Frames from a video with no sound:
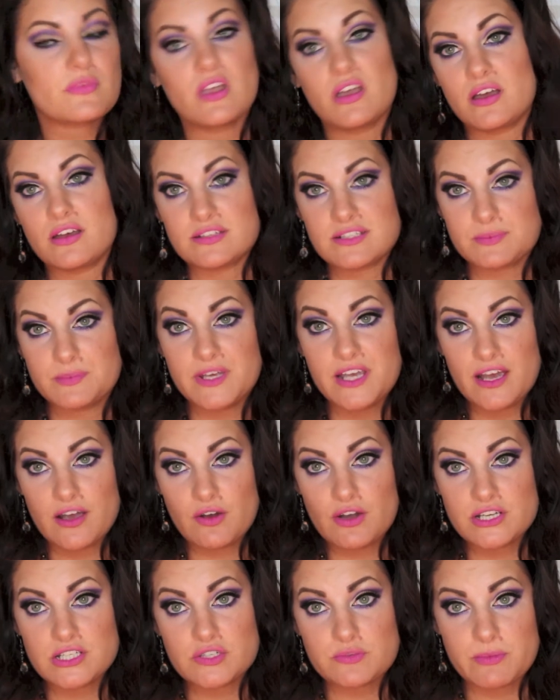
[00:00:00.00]
asked me how
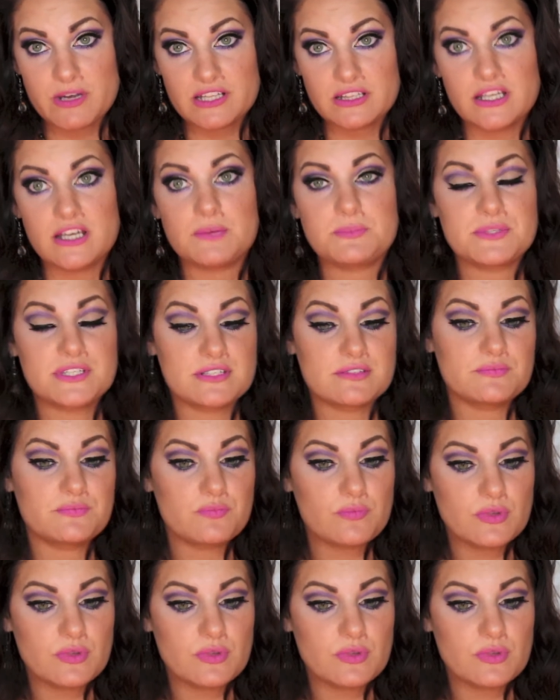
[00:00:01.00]
I do my lips.